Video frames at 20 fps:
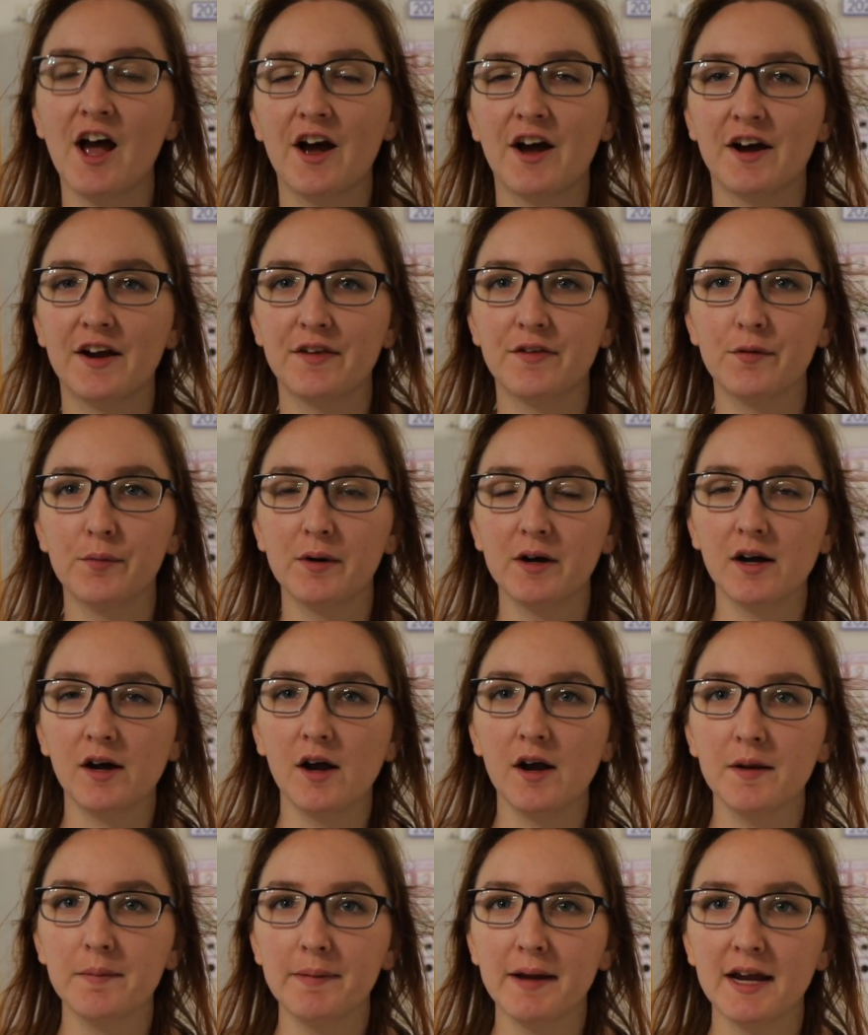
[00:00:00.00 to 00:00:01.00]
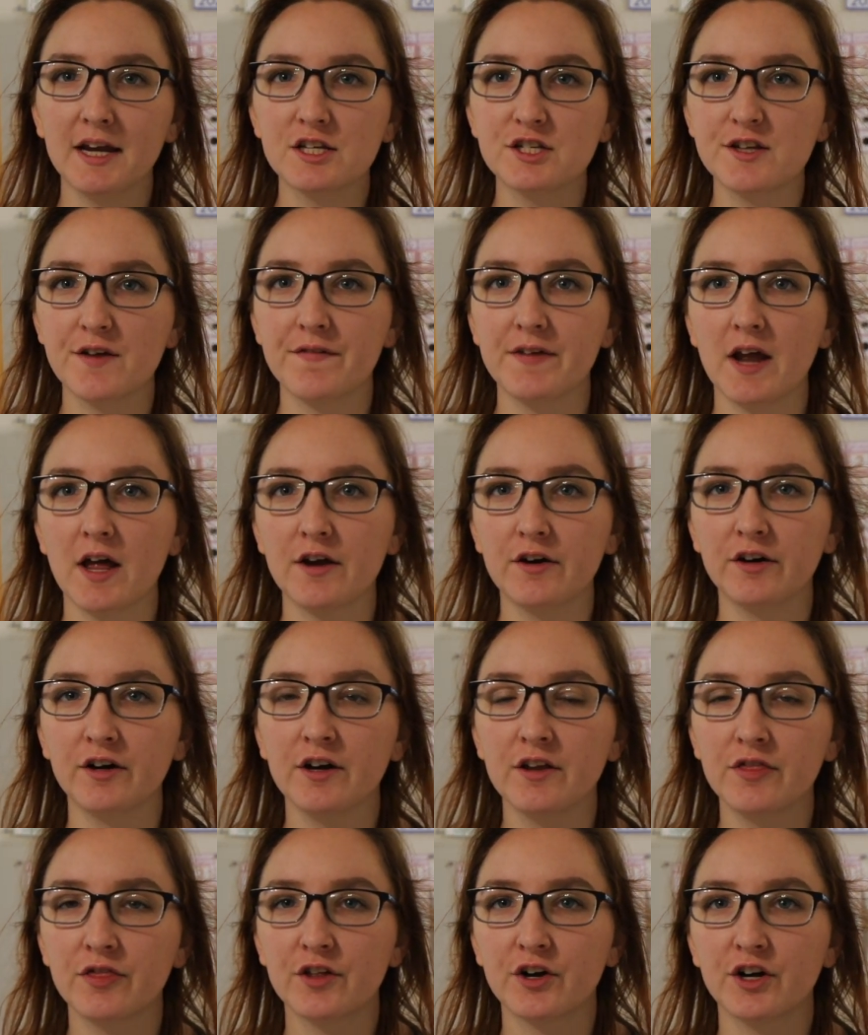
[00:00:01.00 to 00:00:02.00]
Alright, so we're on page
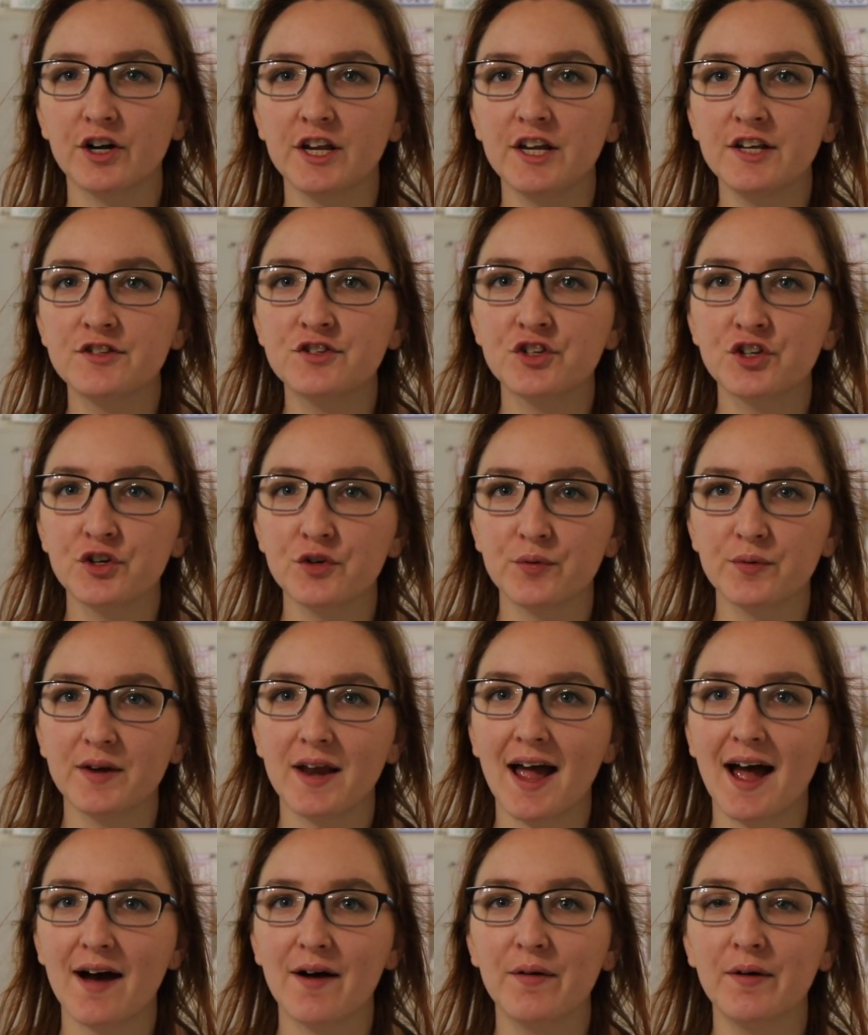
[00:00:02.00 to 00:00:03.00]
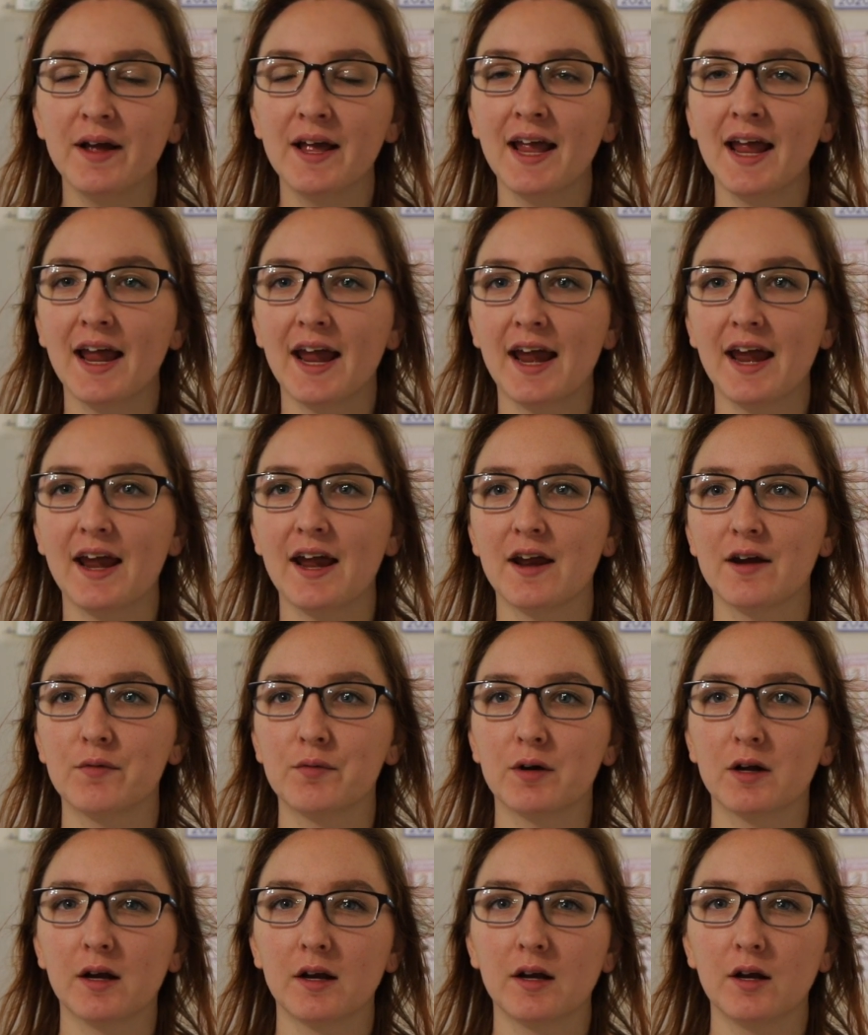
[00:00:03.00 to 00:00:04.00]
732 now, and
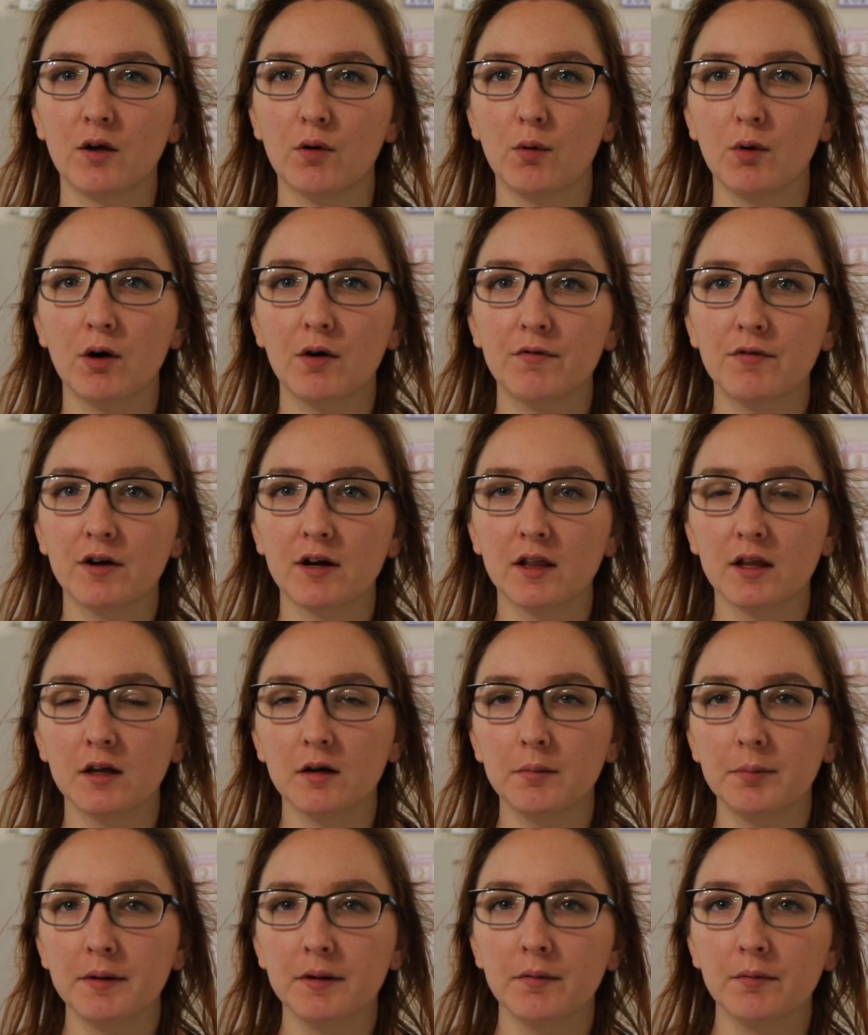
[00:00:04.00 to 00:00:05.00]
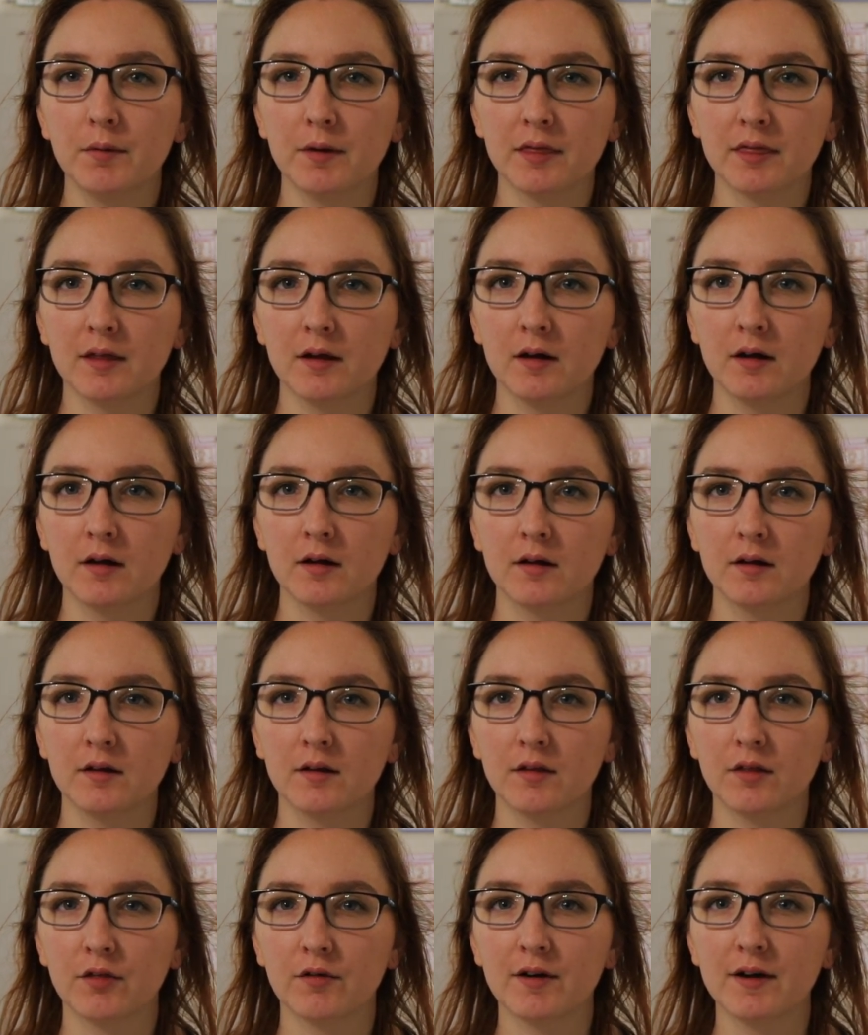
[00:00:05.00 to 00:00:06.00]
we're going to go over a little bit what
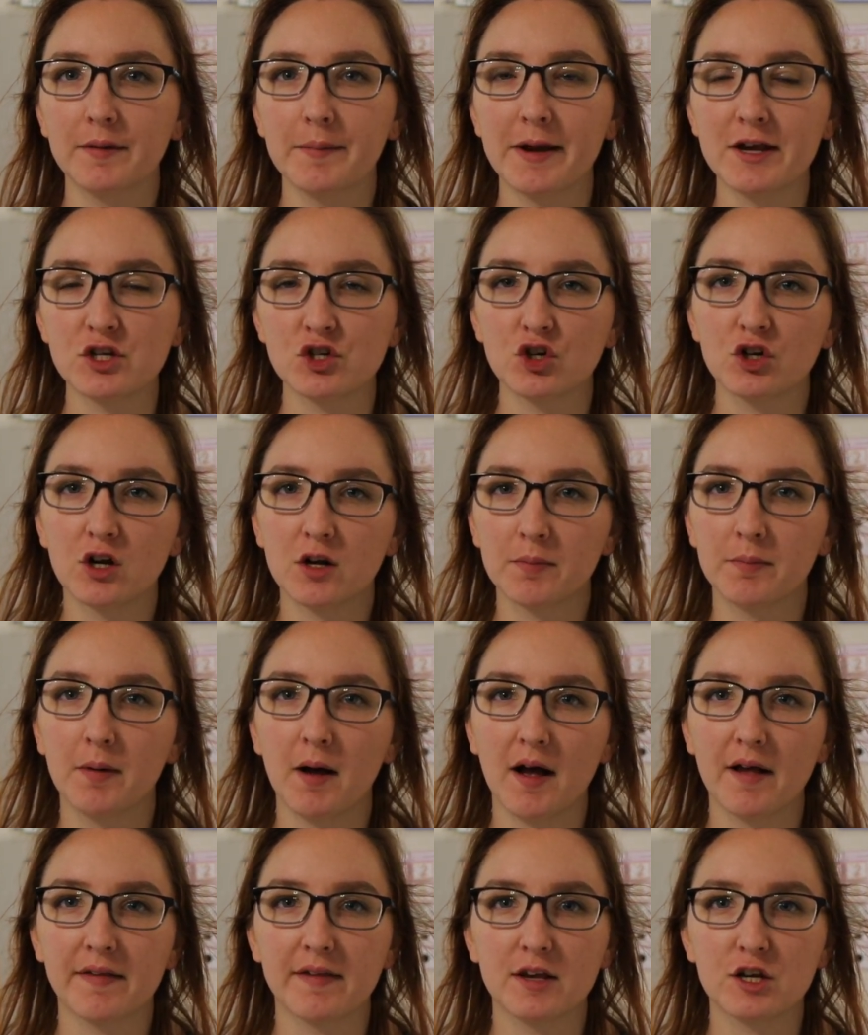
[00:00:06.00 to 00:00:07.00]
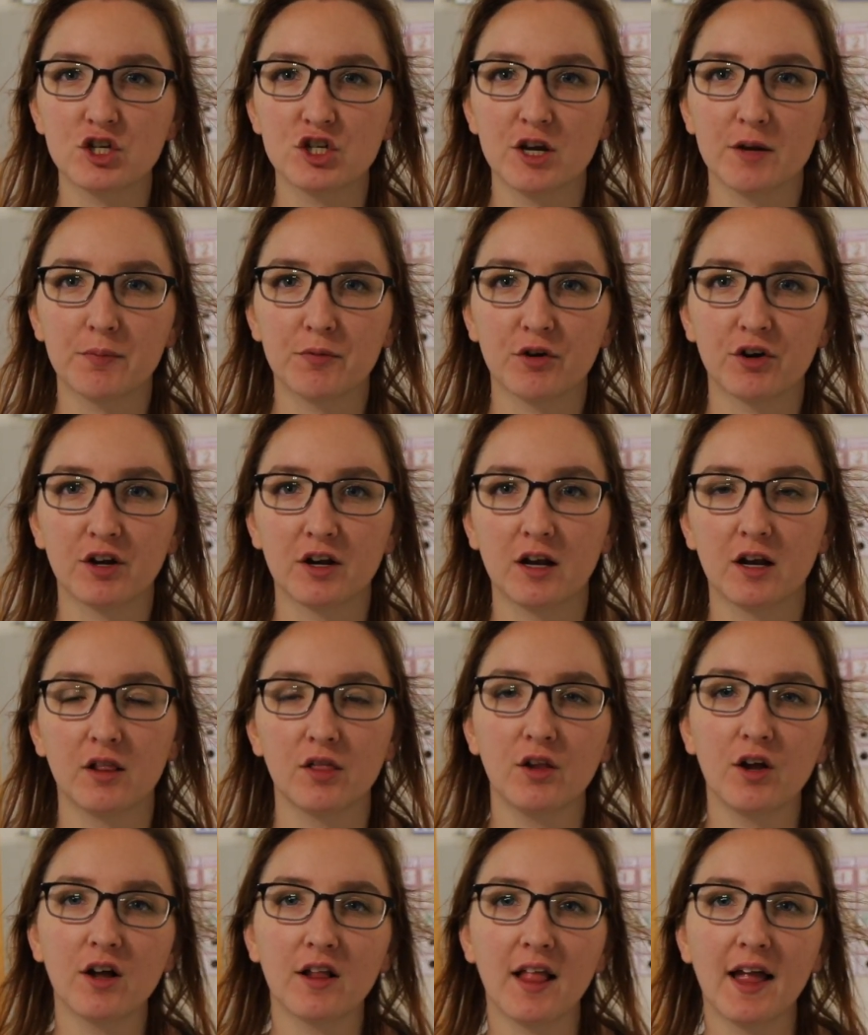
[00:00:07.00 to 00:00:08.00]
the three-dimensional composite shapes are going to
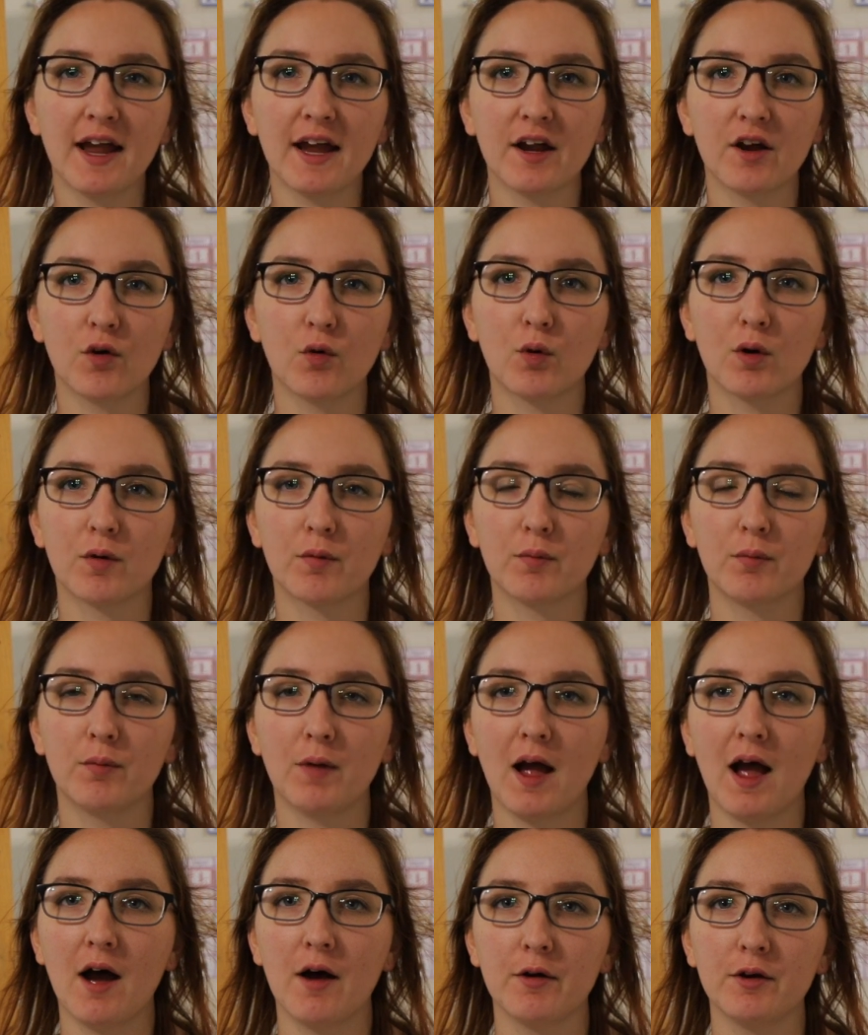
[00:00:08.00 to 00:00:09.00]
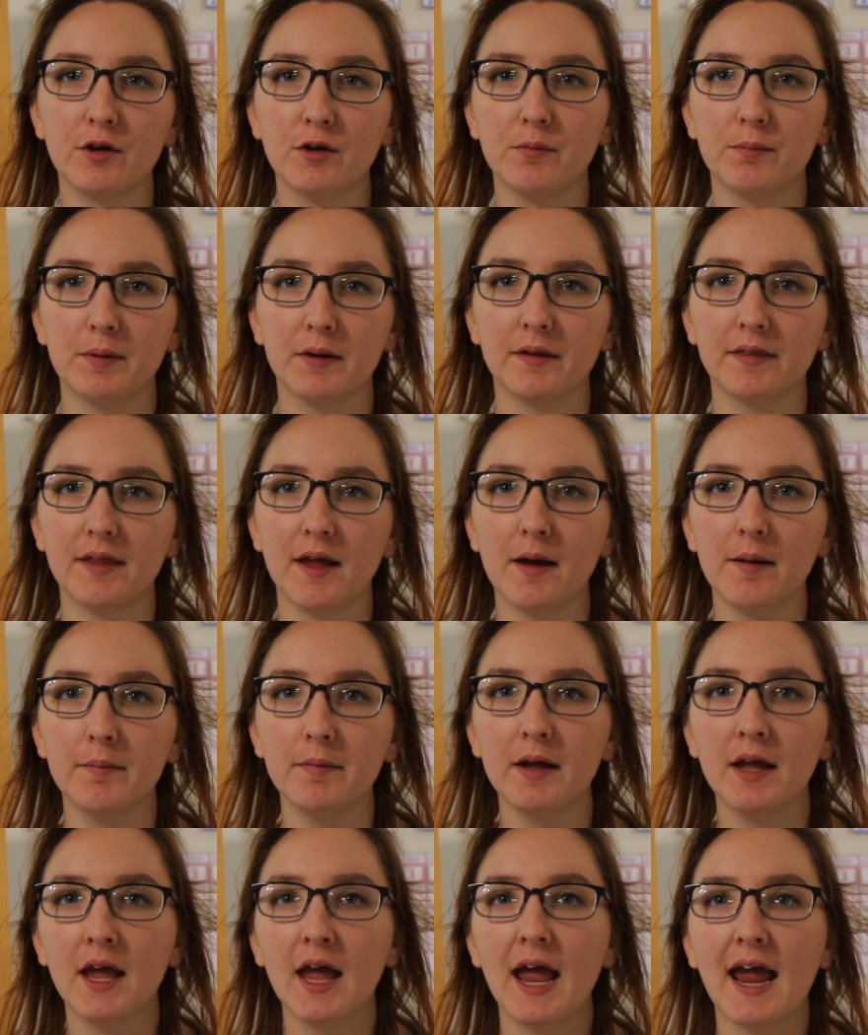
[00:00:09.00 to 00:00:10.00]
look like, or how you build them,